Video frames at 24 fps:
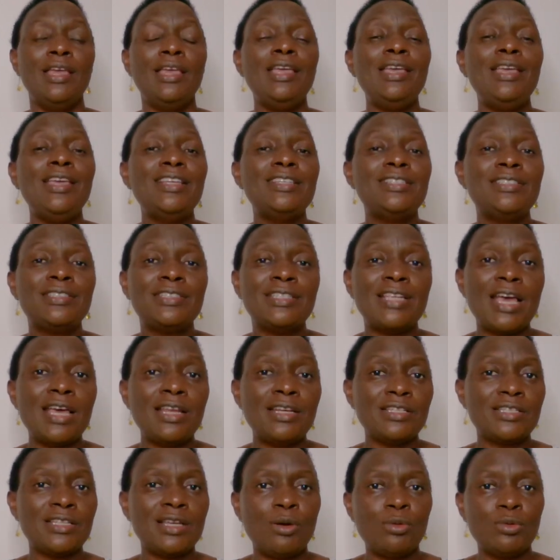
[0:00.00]
It
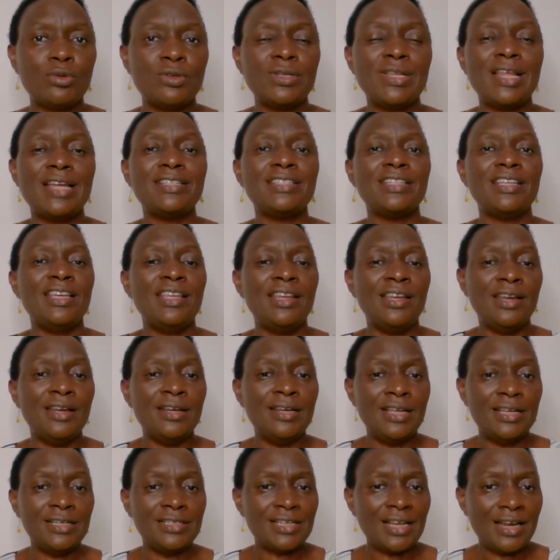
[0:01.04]
turns out that in
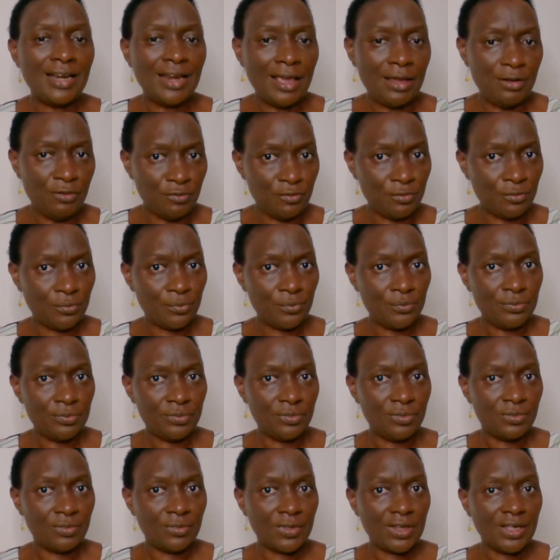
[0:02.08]
later life,
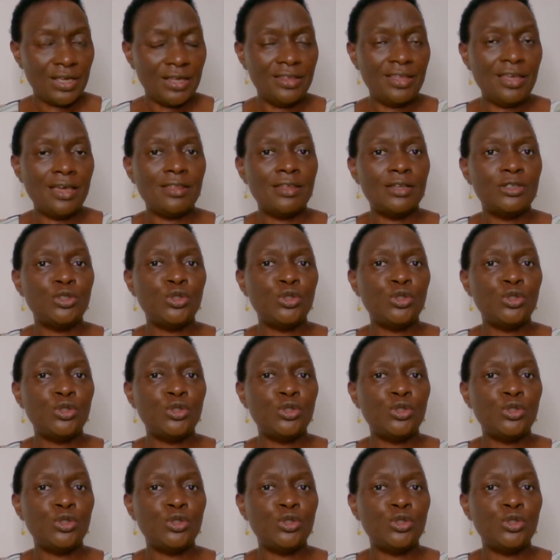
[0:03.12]
they are the